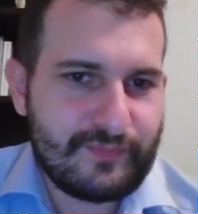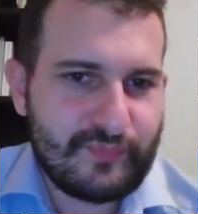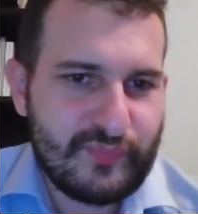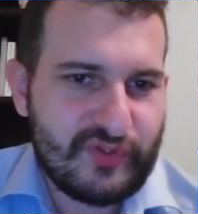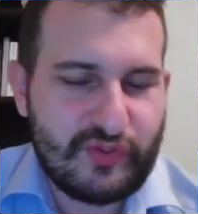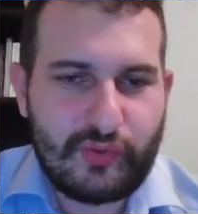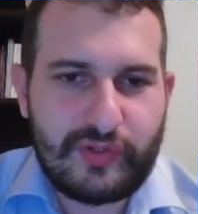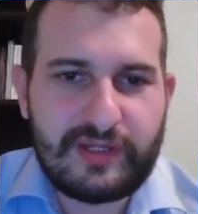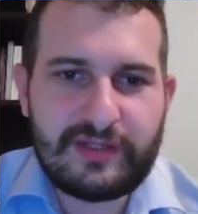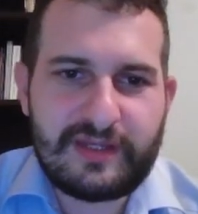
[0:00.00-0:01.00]
So
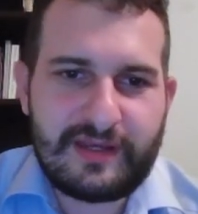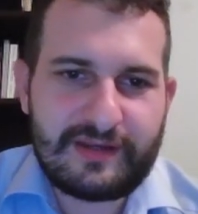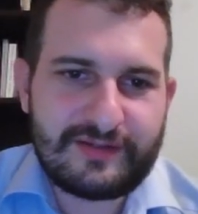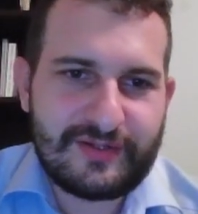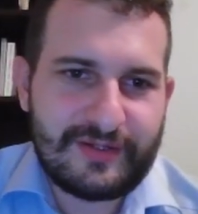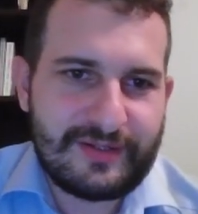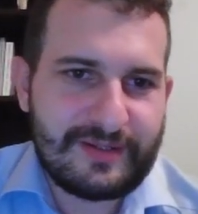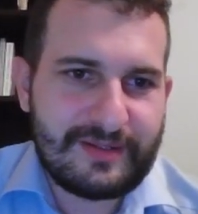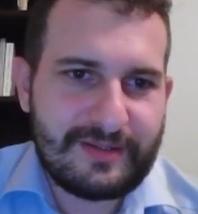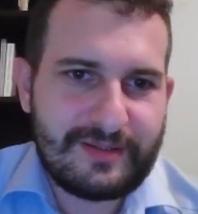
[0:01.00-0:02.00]
in the end,
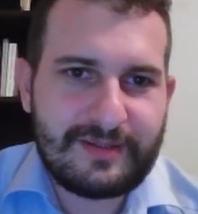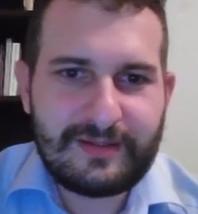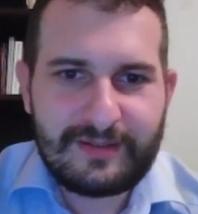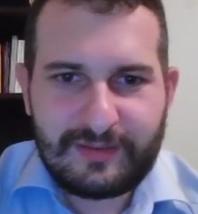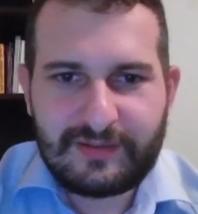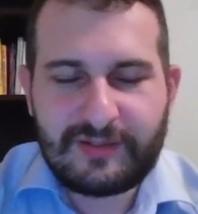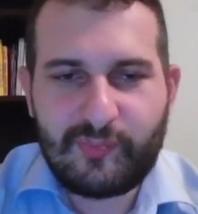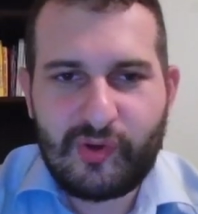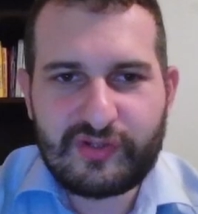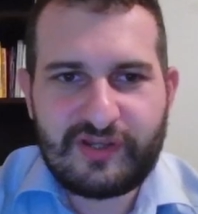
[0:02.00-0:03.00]
the
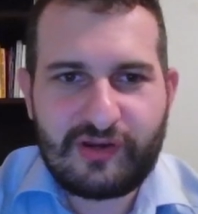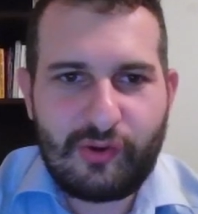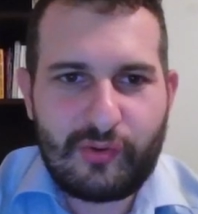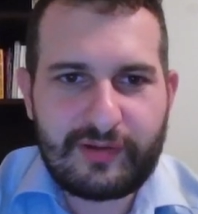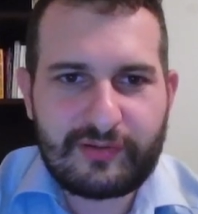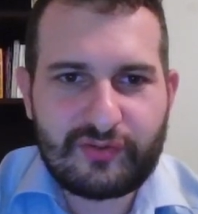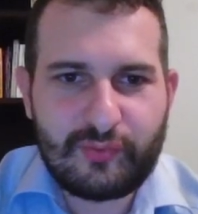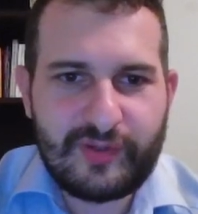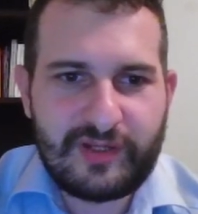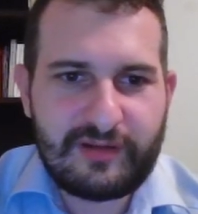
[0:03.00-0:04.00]
pawns are going to
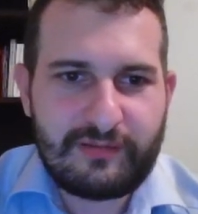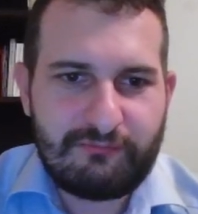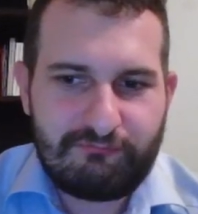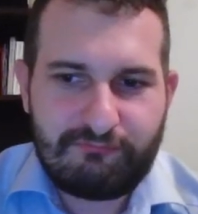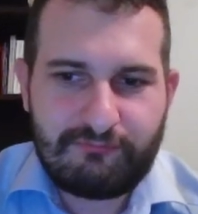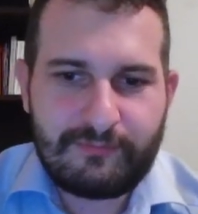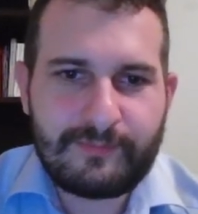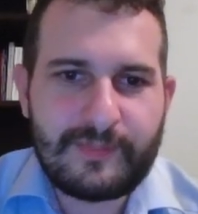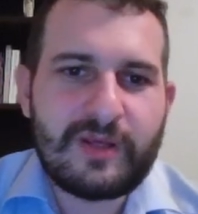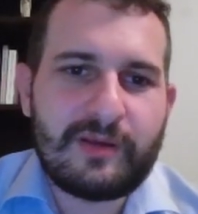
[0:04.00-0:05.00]
be
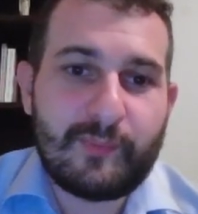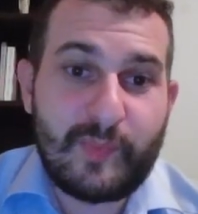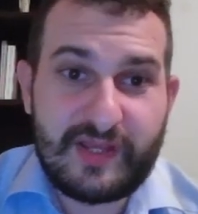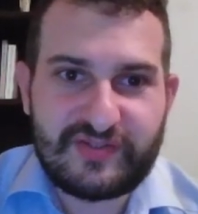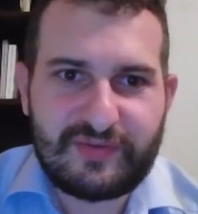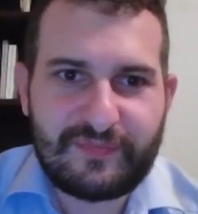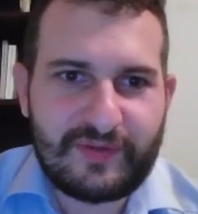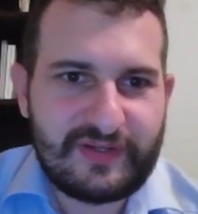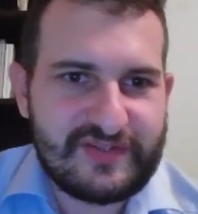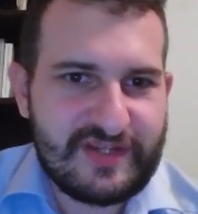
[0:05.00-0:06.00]
massive in
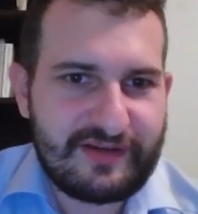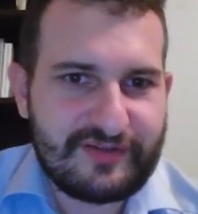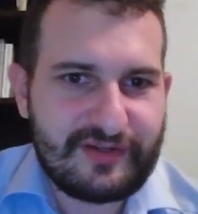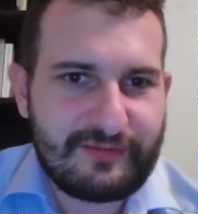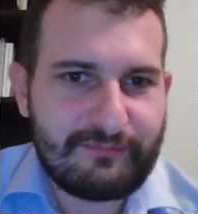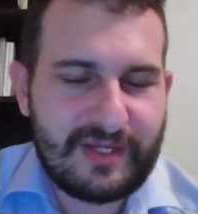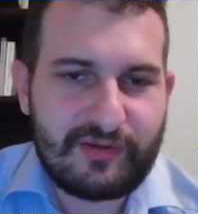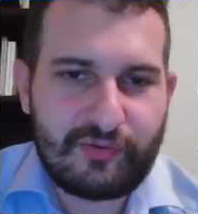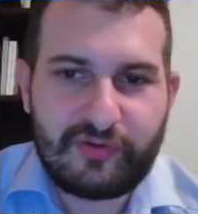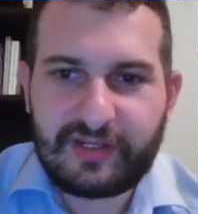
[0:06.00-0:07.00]
the center
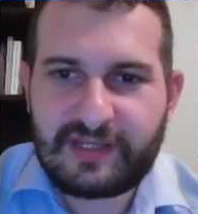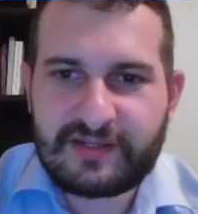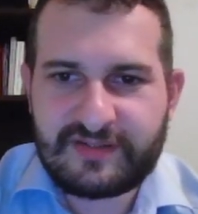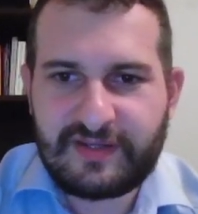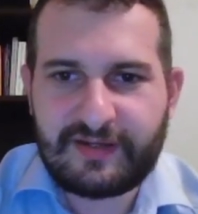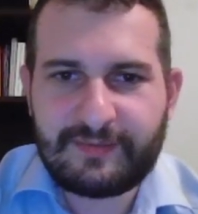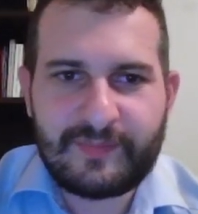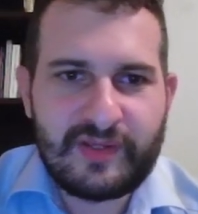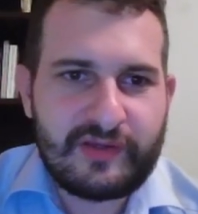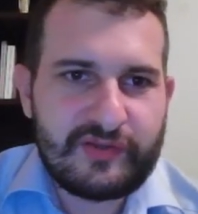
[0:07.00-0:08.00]
and on the king side.
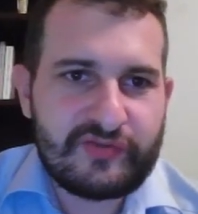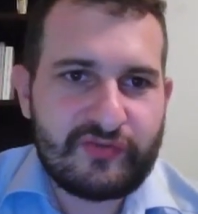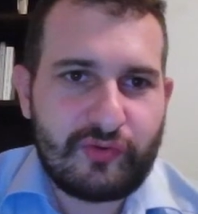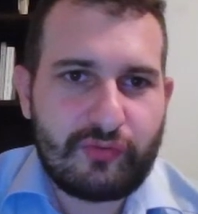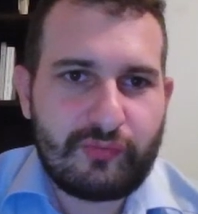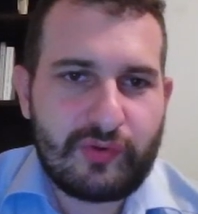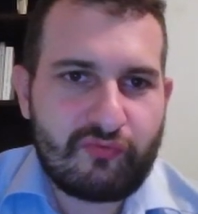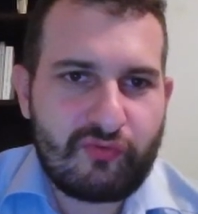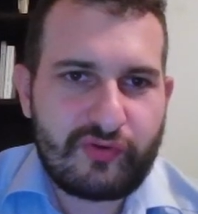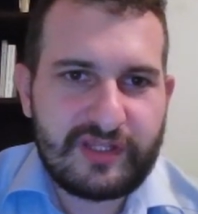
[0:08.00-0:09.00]
So
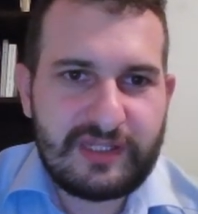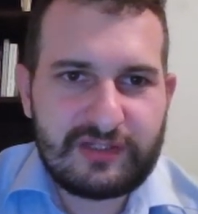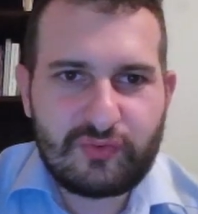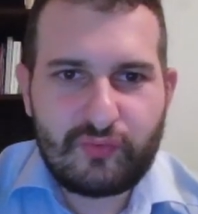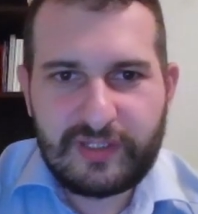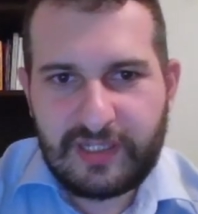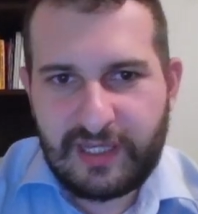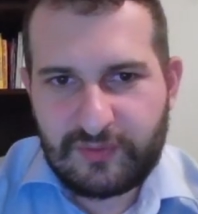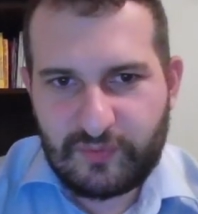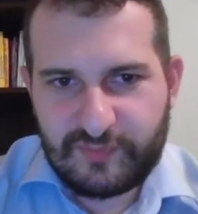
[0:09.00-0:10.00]
rook e2,
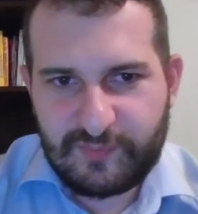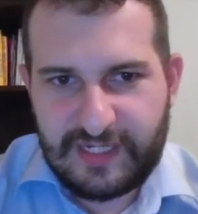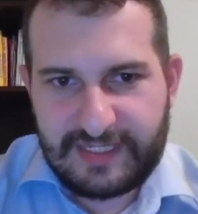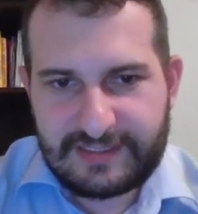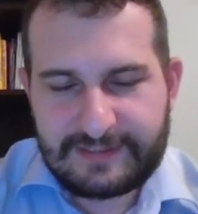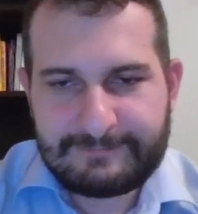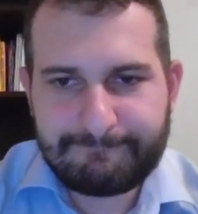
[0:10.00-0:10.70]
e8 was played.